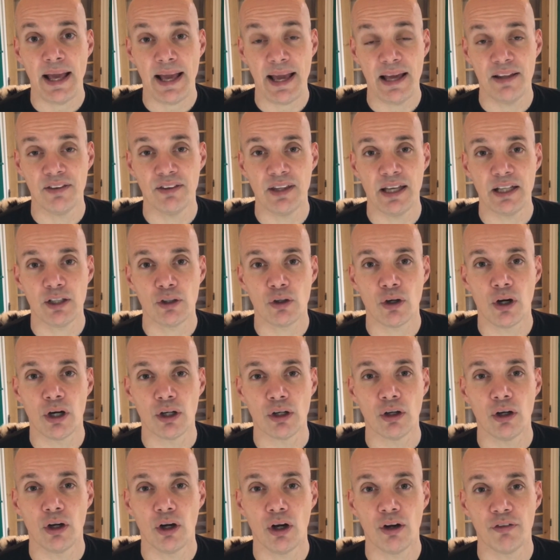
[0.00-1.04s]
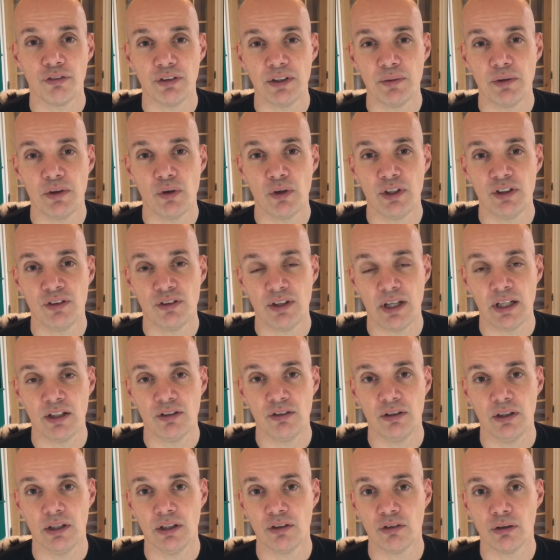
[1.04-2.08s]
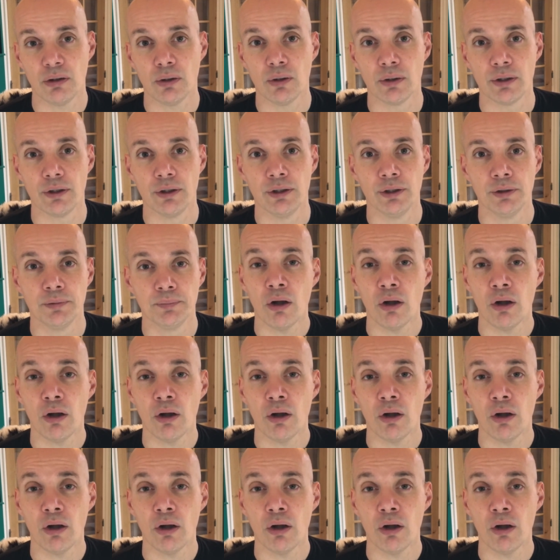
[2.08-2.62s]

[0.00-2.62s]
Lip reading: and that god of insanity and slaughter.